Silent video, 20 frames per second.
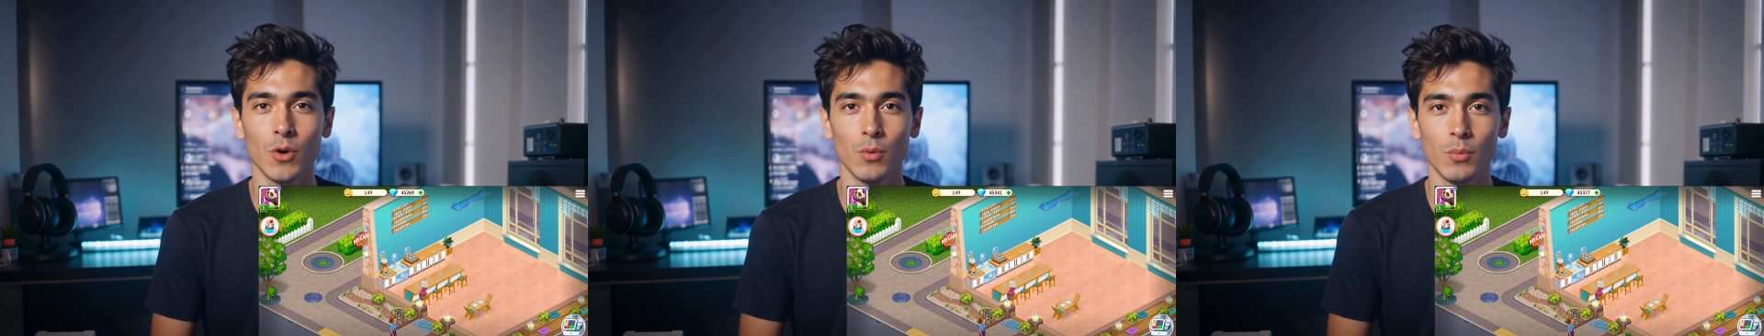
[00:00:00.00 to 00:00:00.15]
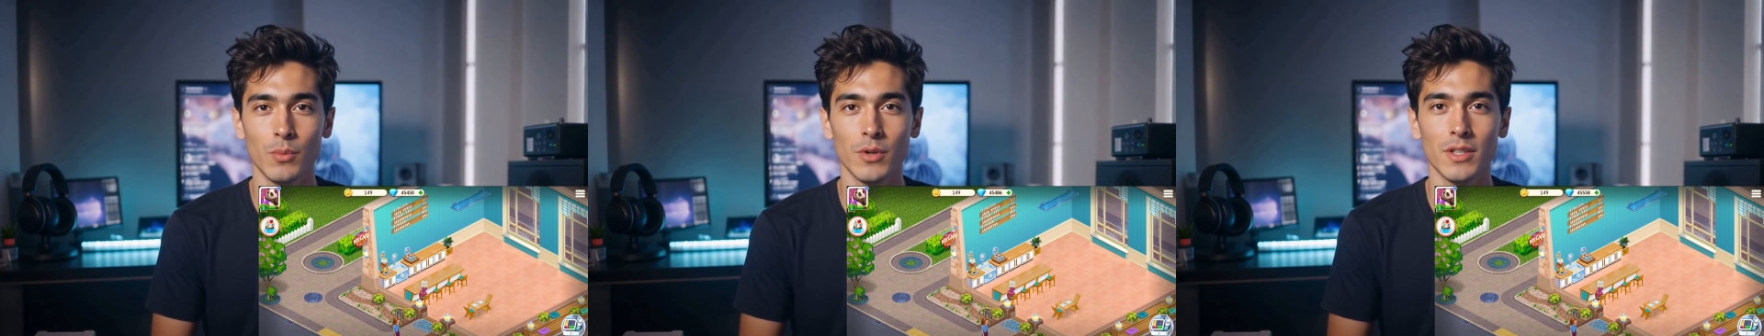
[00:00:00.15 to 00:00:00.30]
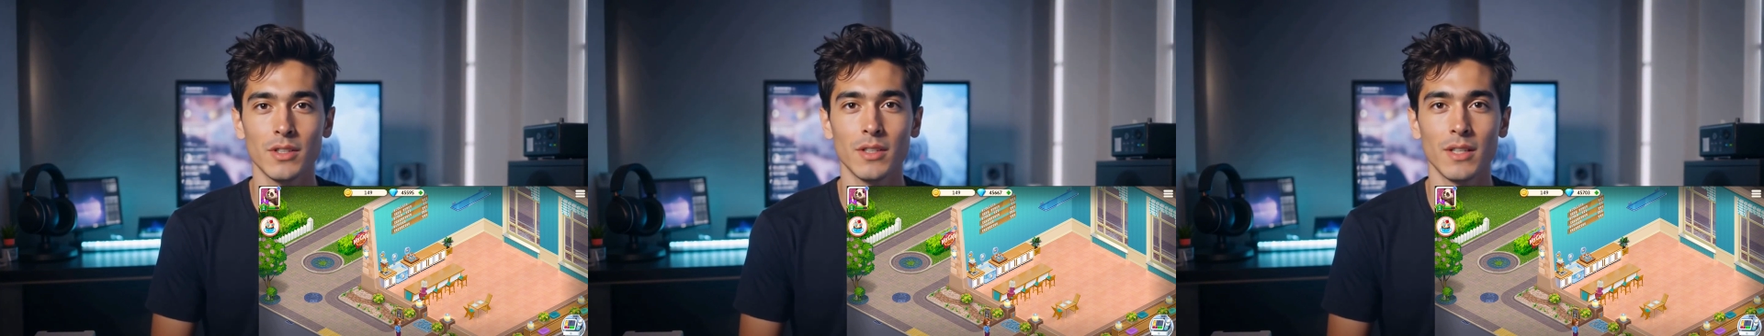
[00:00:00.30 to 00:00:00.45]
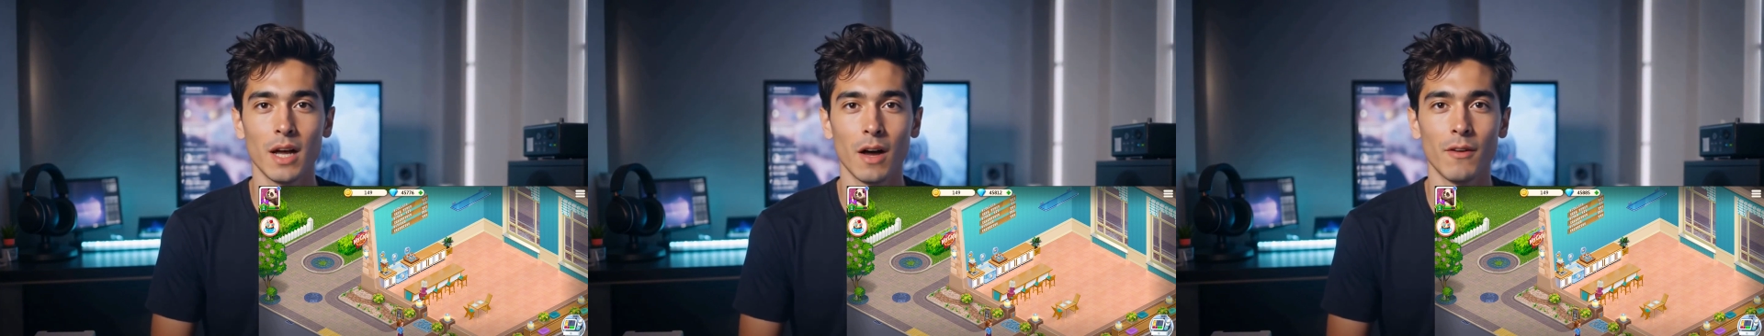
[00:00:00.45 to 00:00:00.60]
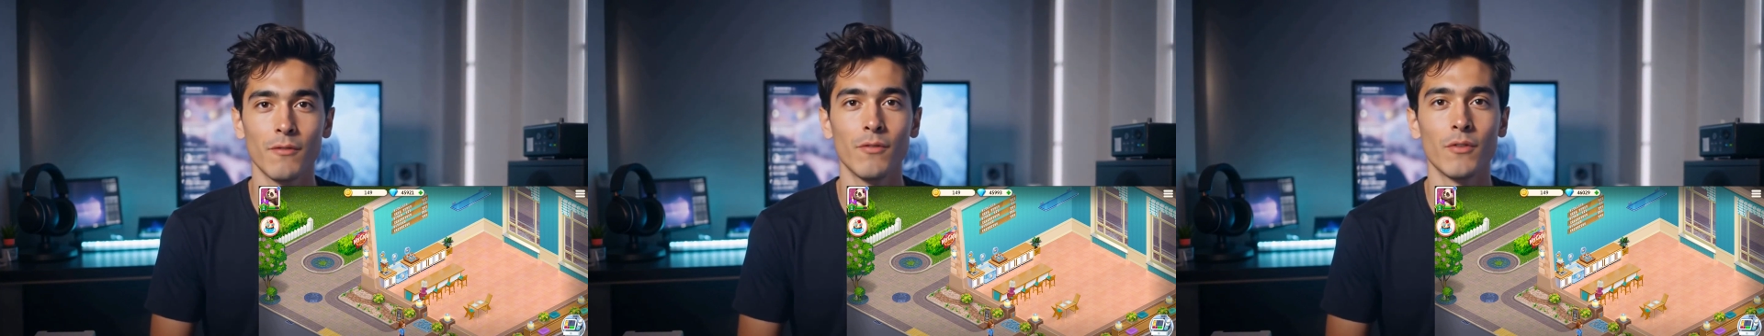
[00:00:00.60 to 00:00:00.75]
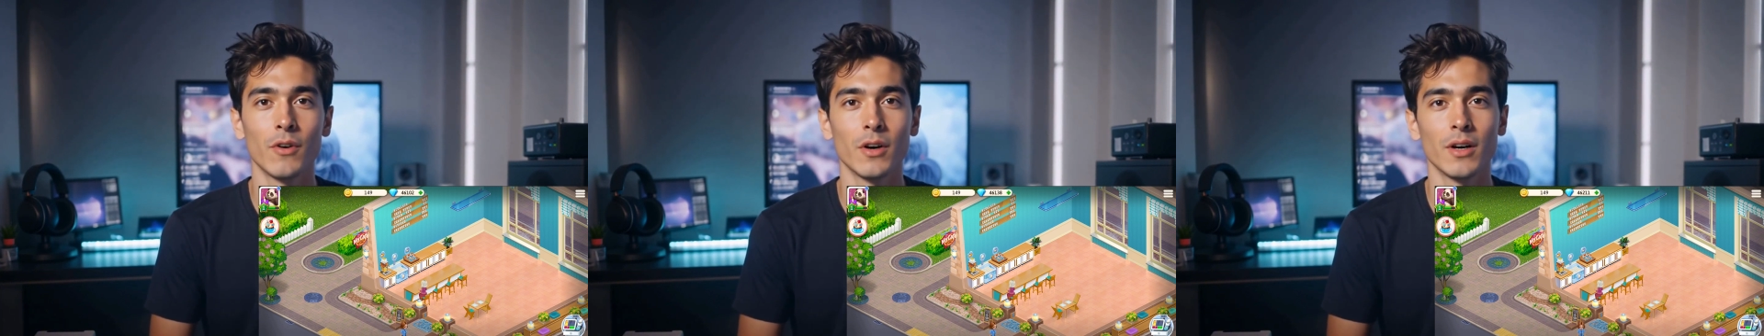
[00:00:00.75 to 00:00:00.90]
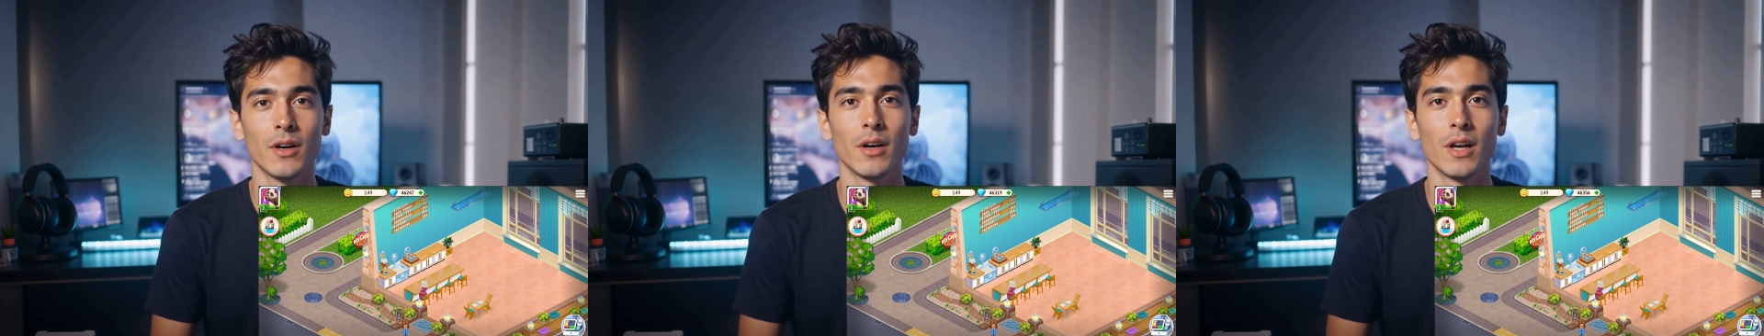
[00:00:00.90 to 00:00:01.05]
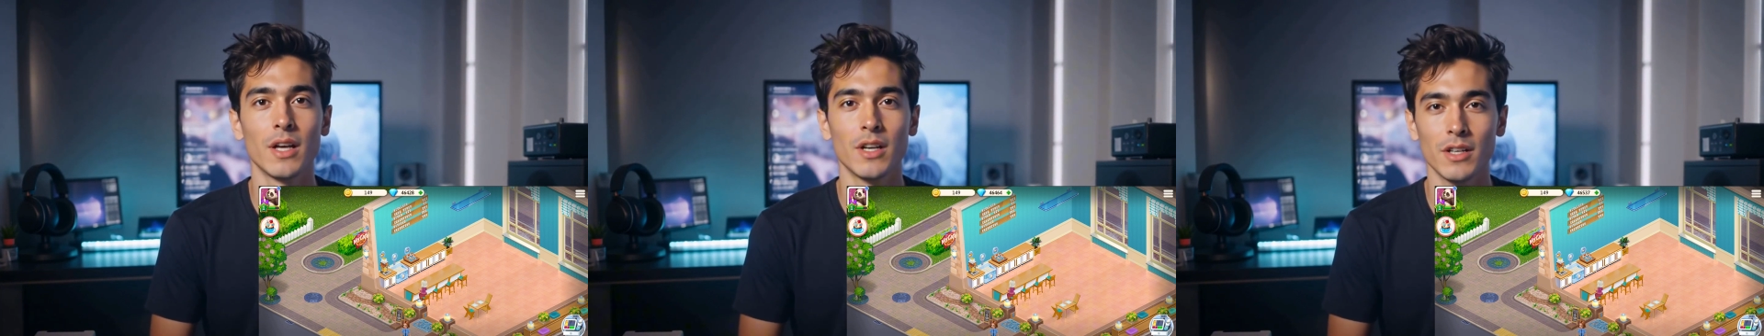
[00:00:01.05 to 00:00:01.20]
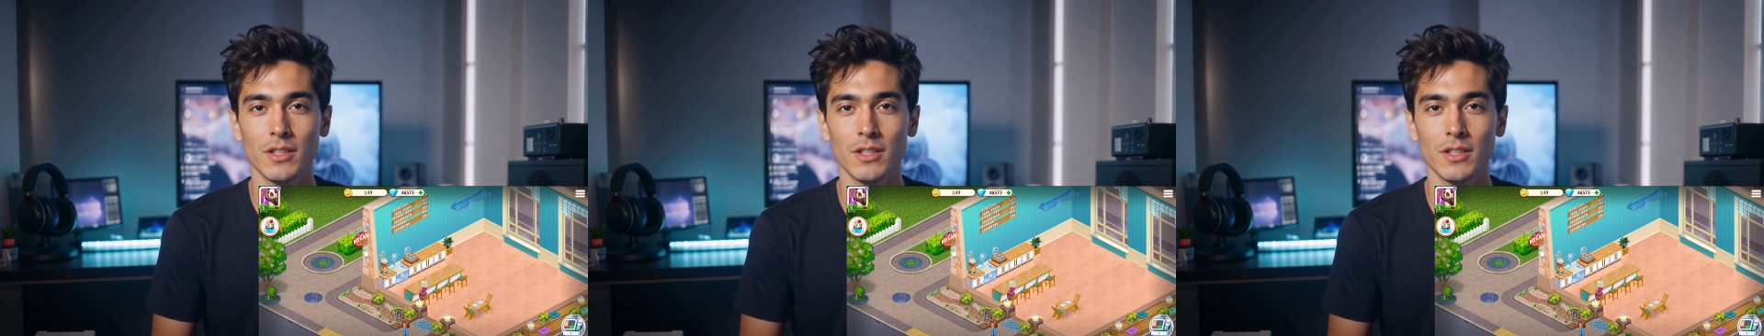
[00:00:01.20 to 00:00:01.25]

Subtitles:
weird software,